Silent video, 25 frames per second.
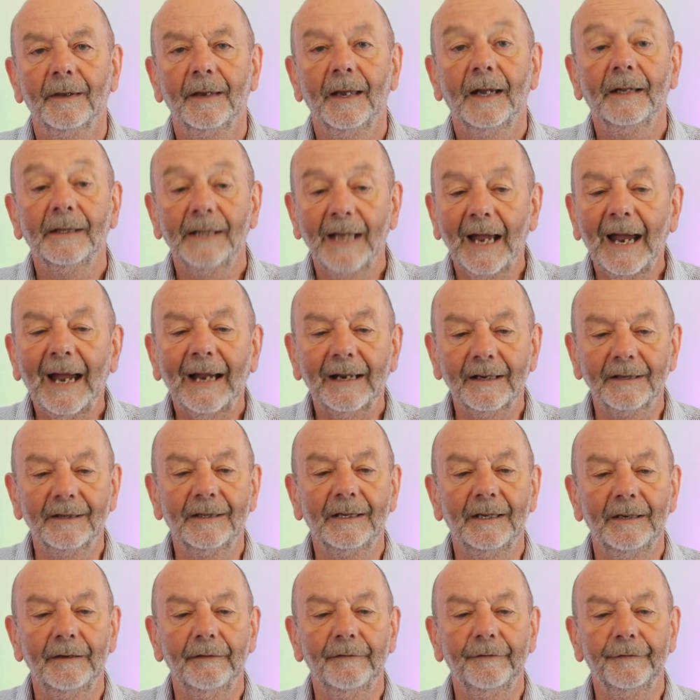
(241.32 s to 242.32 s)
and
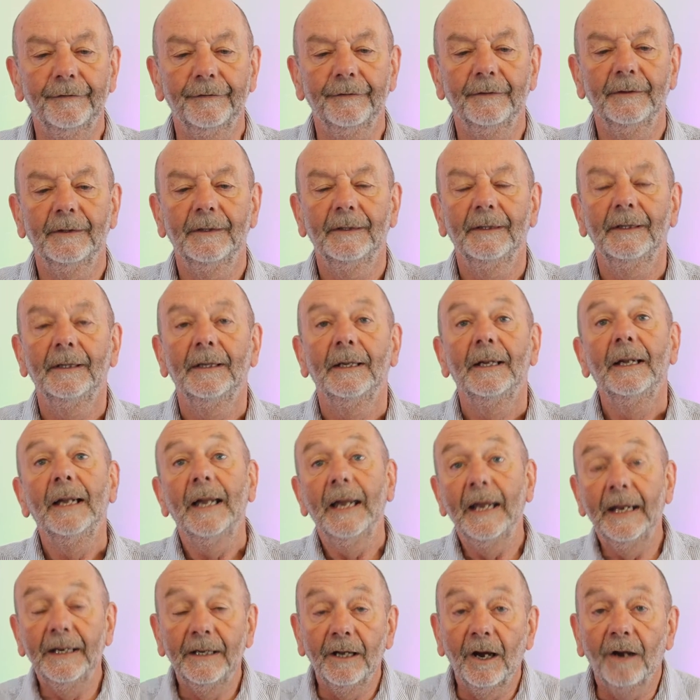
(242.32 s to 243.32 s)
active.
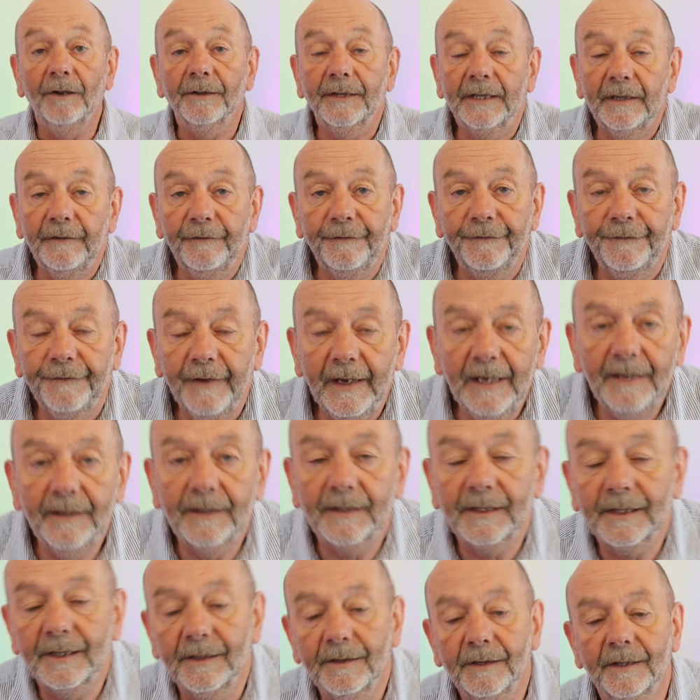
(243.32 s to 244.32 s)
In our
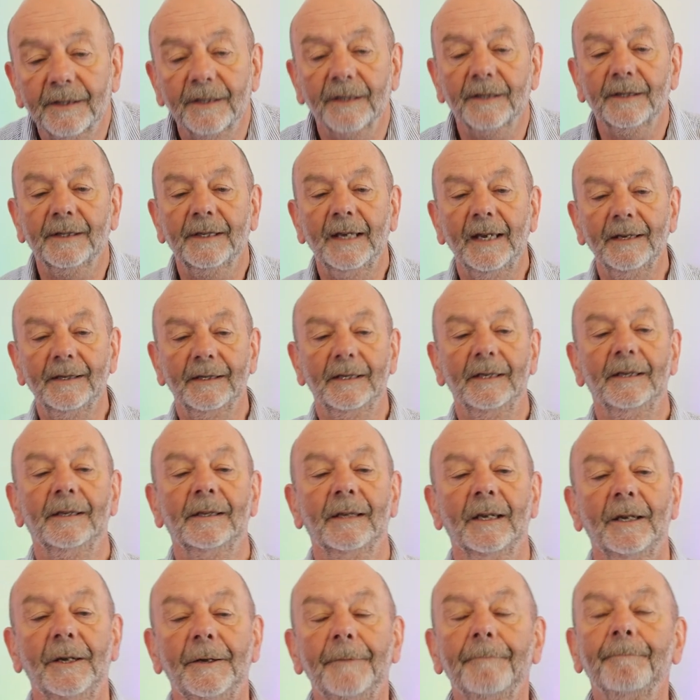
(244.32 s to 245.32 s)
defeats and
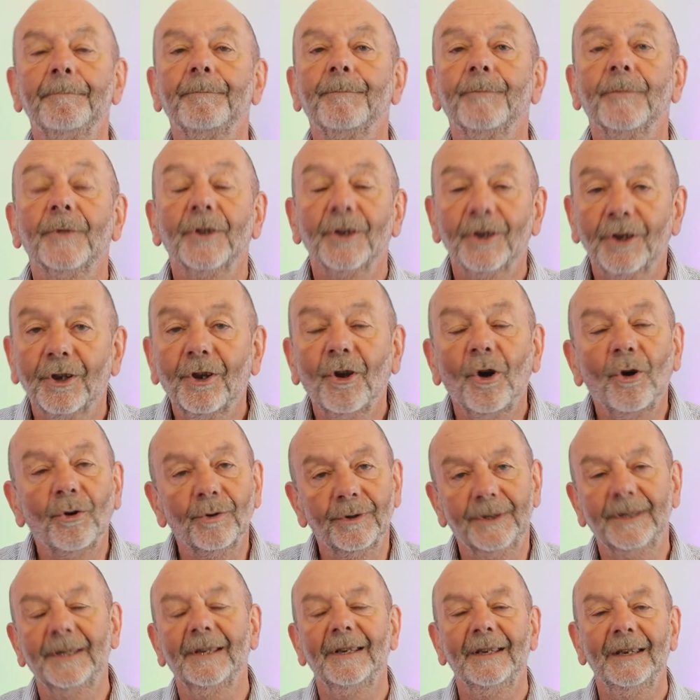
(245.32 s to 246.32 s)
successes,
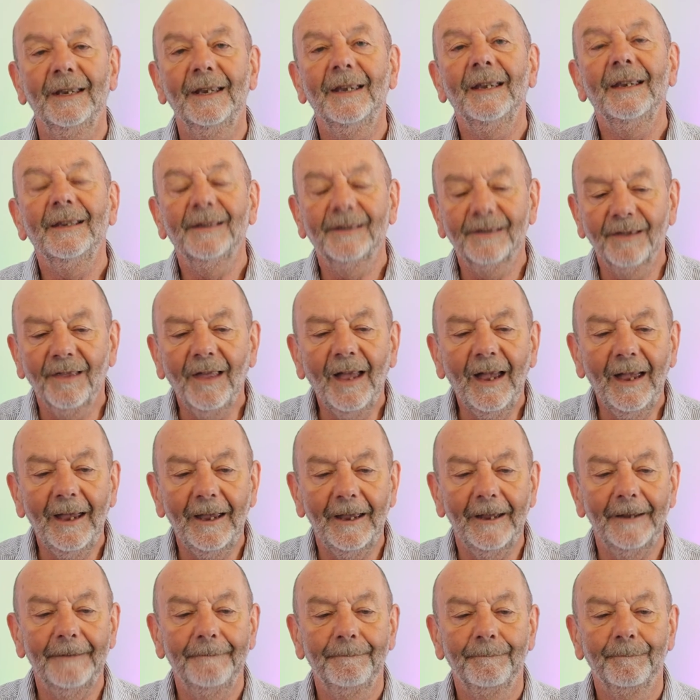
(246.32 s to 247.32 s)
God is
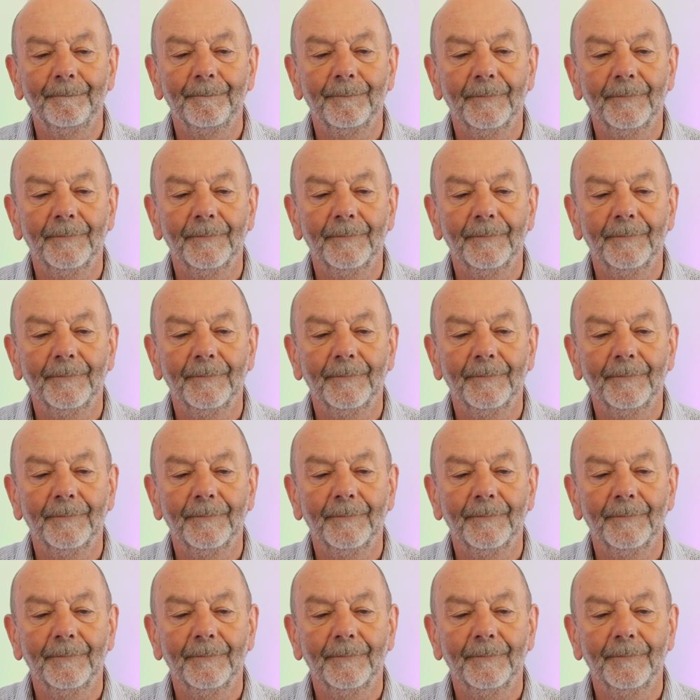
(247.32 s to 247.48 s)
there.